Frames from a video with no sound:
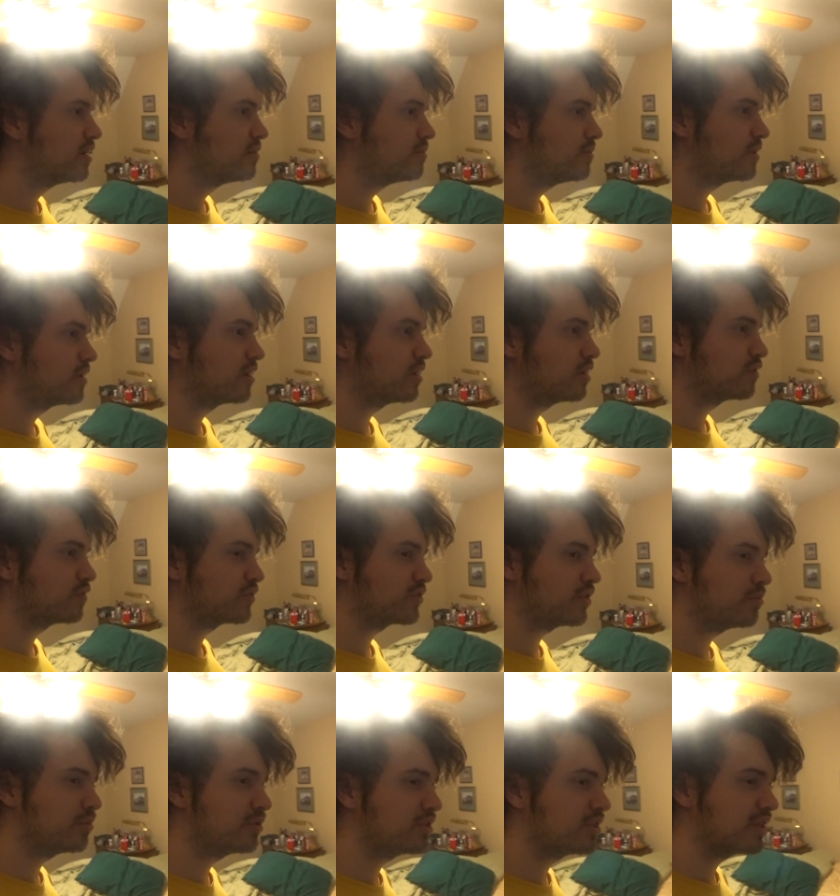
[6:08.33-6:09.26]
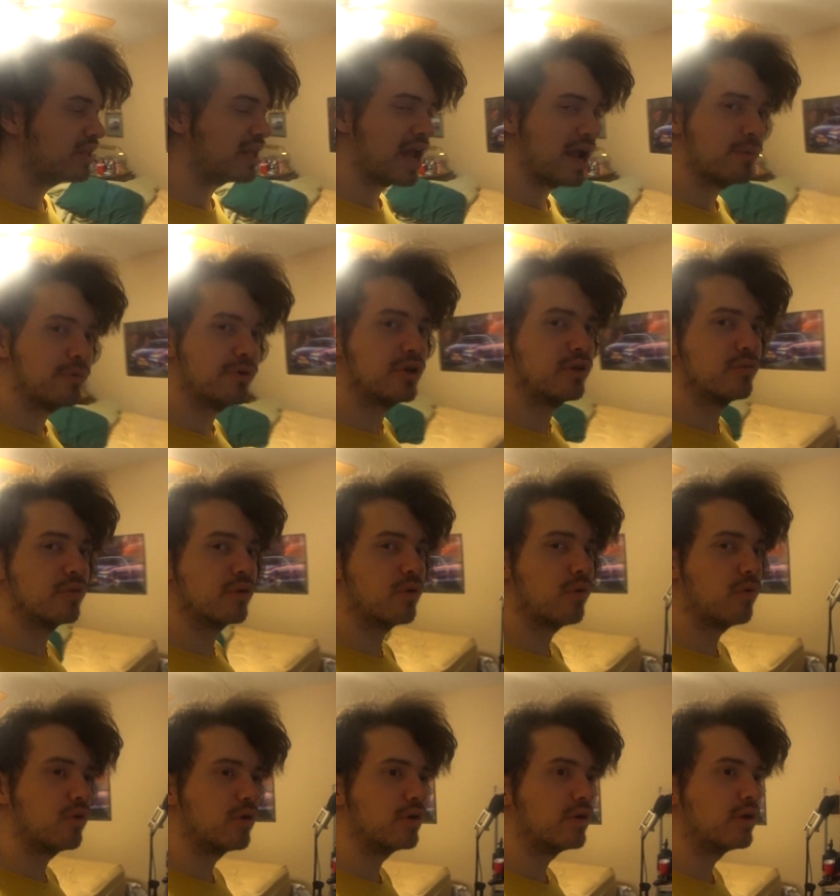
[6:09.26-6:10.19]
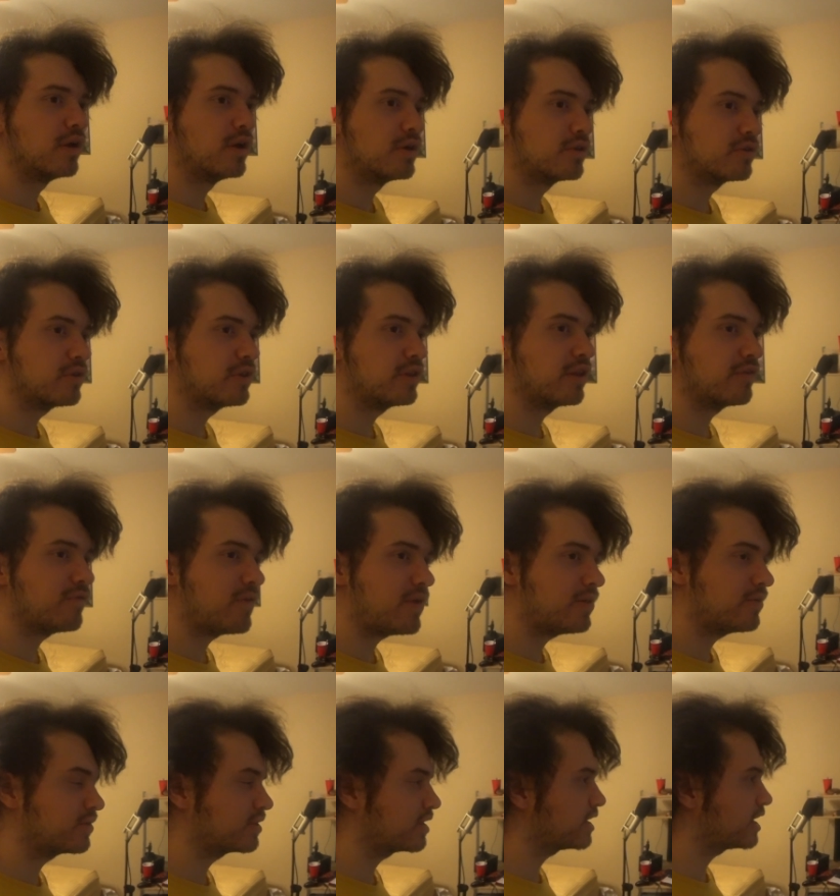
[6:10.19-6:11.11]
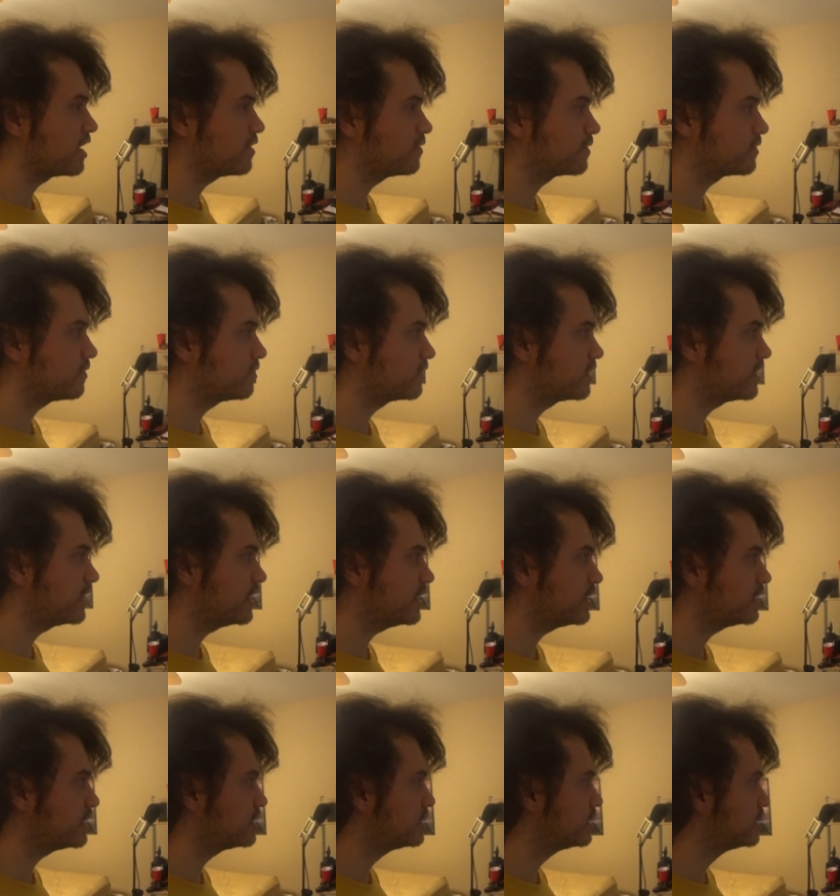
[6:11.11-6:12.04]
because for some reason the camera didn't record. So then the following day I recorded it,